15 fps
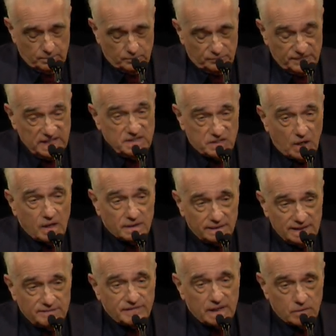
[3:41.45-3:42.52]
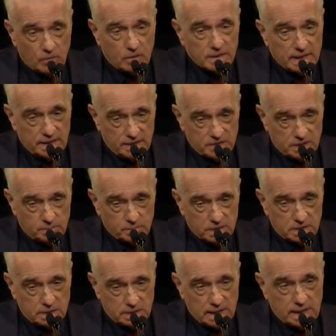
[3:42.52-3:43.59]
These are living
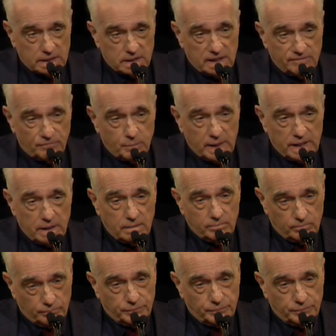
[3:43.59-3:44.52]
organisms that if we,